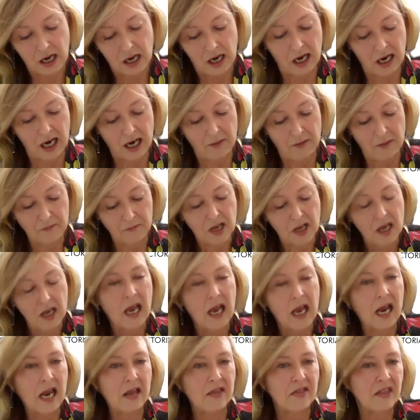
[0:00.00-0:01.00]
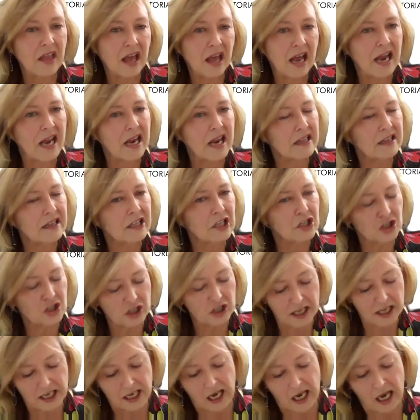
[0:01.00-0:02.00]
and they
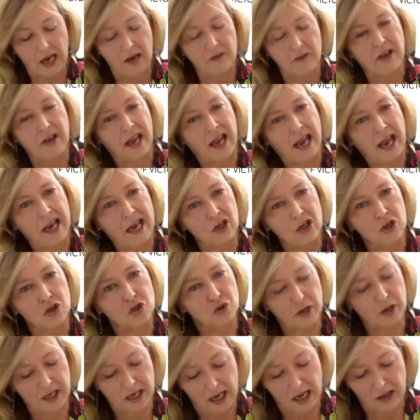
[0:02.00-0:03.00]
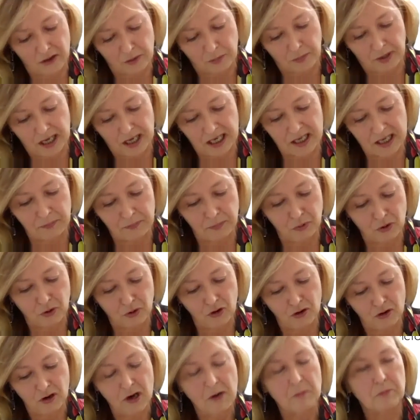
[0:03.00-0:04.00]
literally cover how you treat other
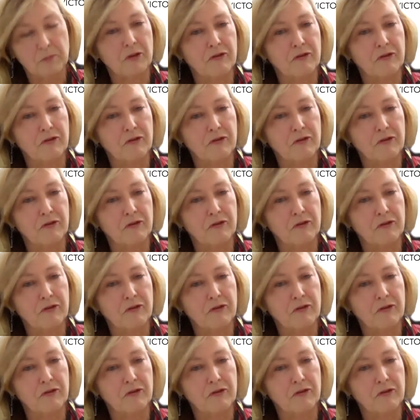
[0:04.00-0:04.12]
people,